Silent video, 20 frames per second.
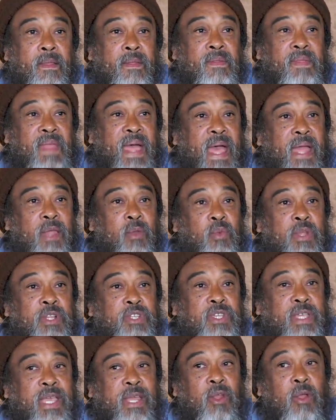that
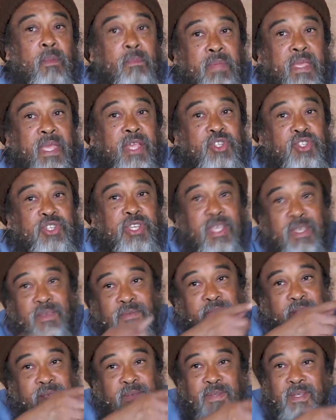which cannot be
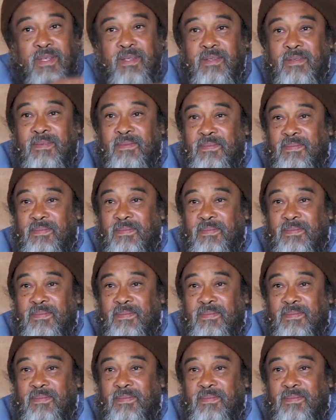achieved even.